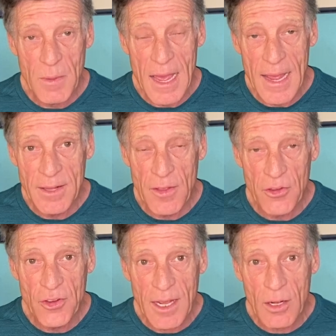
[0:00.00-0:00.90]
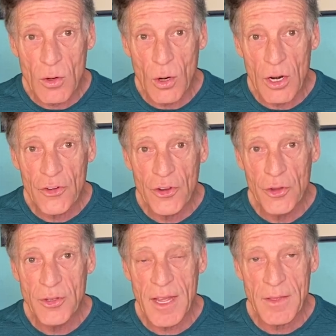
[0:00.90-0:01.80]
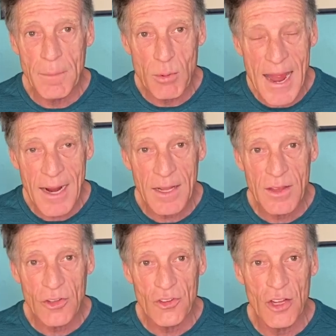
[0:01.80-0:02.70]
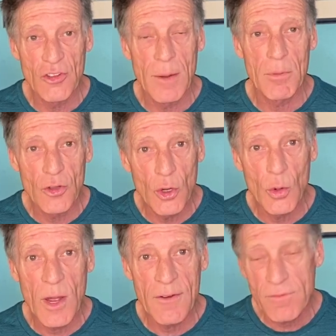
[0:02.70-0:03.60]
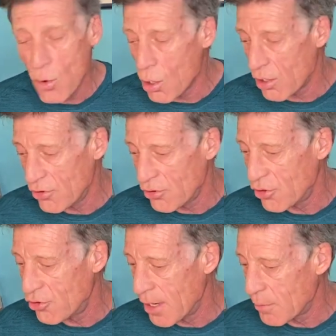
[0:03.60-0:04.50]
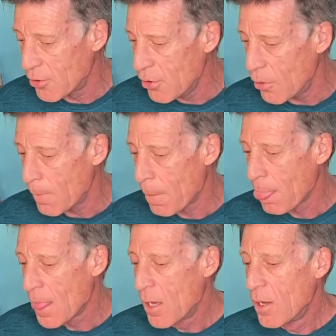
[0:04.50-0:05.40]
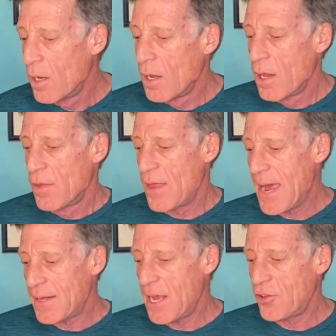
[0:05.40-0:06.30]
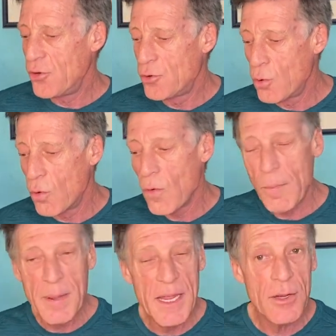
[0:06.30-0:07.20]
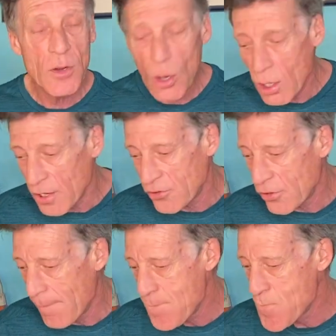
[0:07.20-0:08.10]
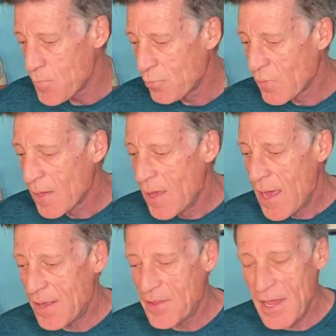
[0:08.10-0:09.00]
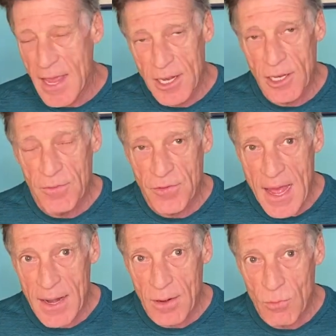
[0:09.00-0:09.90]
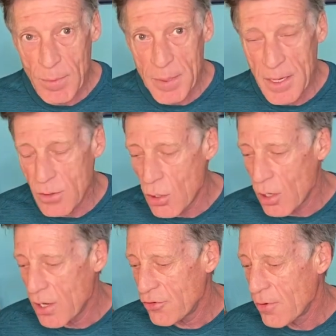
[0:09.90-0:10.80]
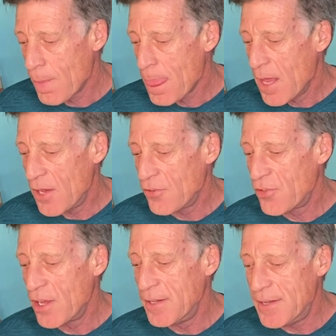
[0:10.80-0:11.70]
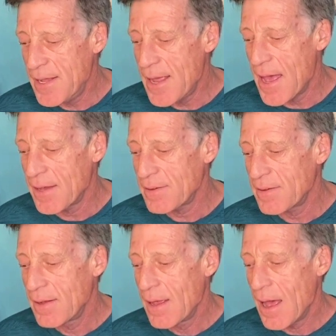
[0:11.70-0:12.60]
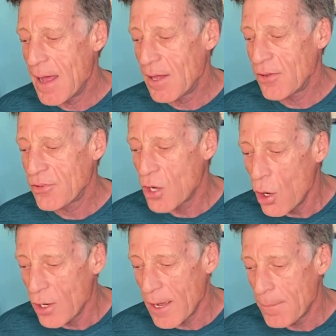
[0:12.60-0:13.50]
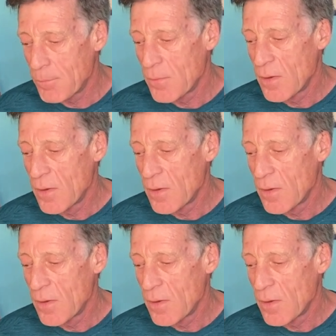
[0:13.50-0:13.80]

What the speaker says: end of the second chorus, you take the bracket that says number 2 and 4, since it's number 2. That takes you to a repeat chorus. At the end of that repeat chorus is the DS als coda.